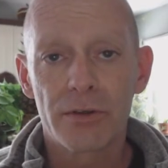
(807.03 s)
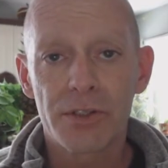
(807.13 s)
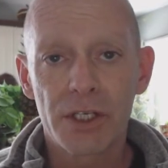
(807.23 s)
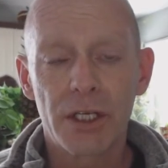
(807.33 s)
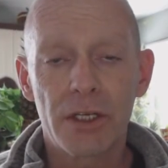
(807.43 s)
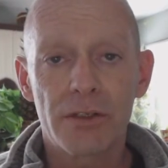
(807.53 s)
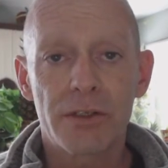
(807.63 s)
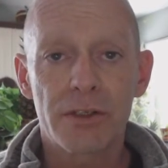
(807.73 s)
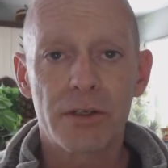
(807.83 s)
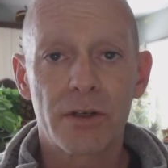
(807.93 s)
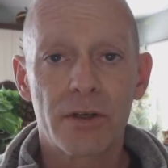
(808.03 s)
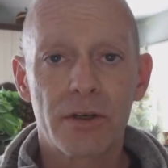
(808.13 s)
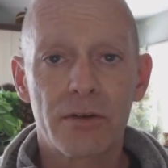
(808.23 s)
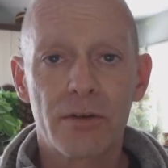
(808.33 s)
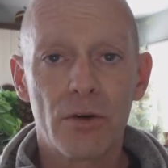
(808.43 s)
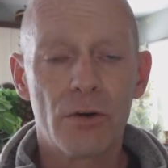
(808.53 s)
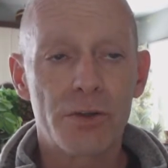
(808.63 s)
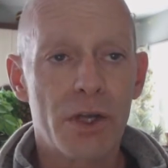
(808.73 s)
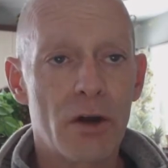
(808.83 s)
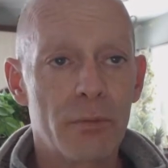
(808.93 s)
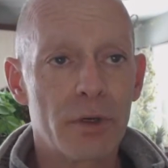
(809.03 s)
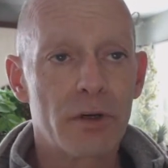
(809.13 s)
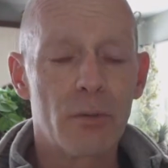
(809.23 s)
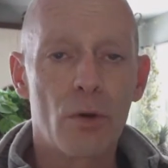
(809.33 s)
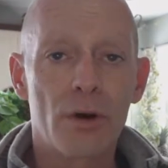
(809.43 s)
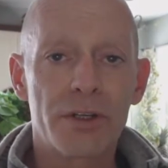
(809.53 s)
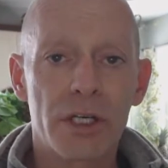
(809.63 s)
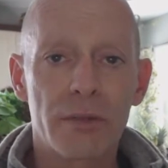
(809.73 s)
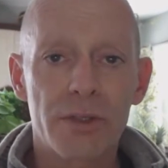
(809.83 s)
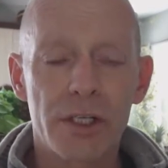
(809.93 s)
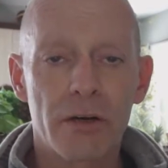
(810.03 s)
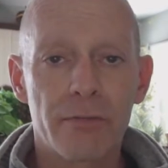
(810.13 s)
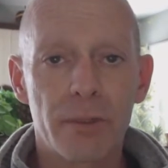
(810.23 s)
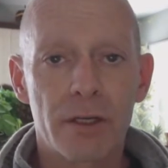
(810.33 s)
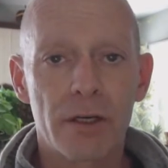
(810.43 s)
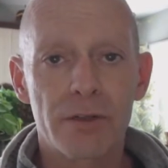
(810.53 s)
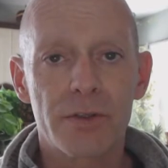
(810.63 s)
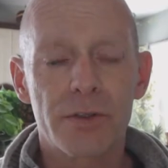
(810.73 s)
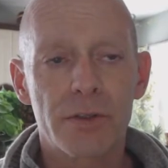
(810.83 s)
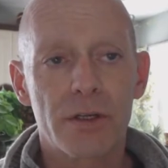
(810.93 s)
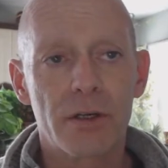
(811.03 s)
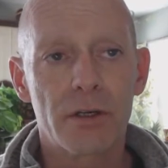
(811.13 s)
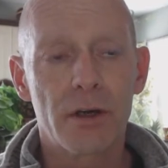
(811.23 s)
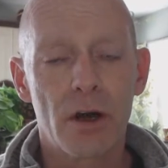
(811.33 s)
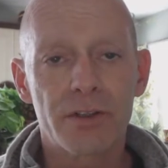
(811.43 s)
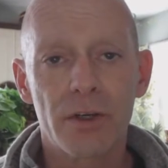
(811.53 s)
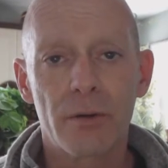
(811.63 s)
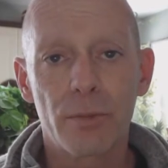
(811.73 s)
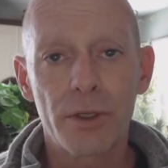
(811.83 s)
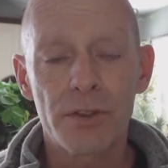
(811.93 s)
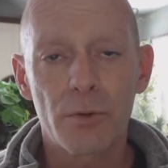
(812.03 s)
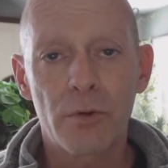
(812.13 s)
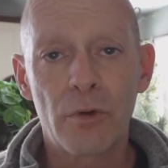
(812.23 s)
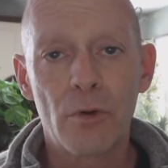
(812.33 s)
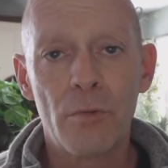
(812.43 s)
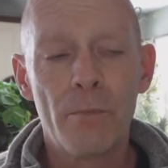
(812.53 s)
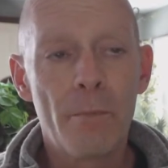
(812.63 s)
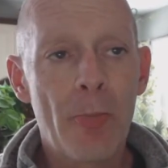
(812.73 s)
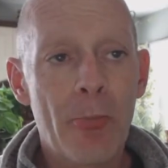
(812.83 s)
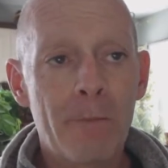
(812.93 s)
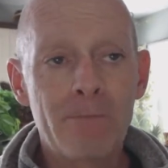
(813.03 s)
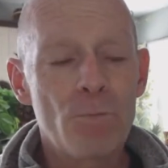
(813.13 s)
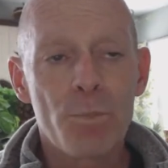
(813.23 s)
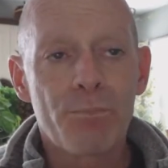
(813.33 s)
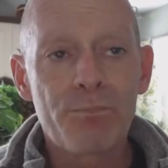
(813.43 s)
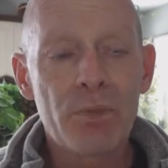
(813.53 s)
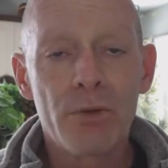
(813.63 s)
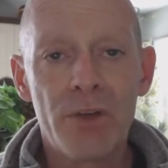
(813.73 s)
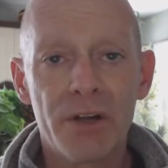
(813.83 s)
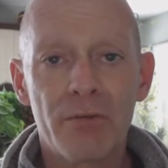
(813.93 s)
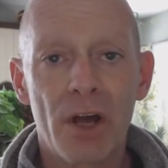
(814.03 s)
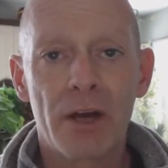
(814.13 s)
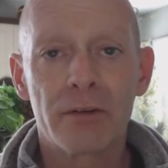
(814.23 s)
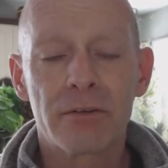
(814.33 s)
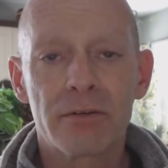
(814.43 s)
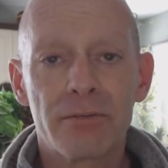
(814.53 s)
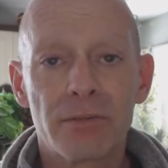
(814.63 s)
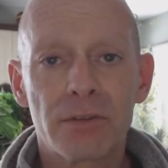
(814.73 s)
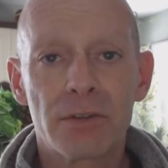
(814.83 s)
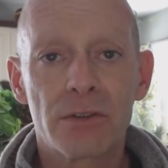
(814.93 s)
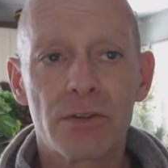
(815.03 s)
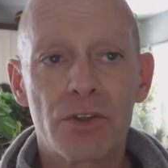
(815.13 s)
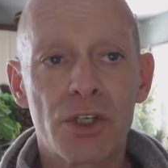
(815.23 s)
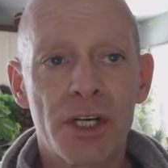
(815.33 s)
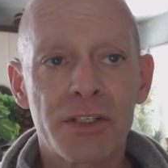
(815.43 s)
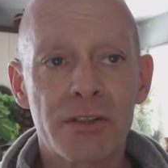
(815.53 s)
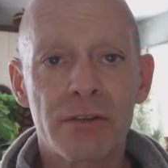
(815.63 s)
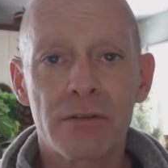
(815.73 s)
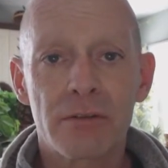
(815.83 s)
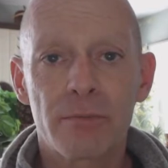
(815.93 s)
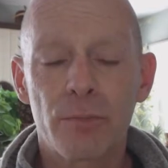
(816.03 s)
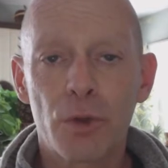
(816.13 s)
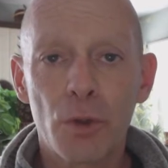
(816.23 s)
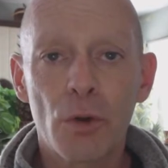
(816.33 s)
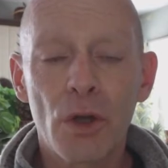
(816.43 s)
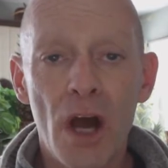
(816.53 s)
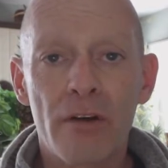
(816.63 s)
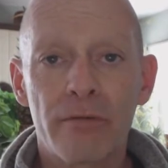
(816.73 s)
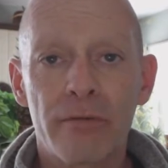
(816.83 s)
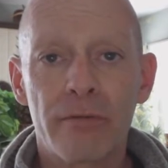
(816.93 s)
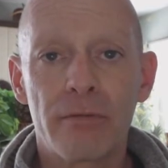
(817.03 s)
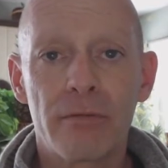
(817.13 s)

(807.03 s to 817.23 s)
cities. No Sodom and Gomorrah type stuff because God's not pleased with you. None of that. Just pure love.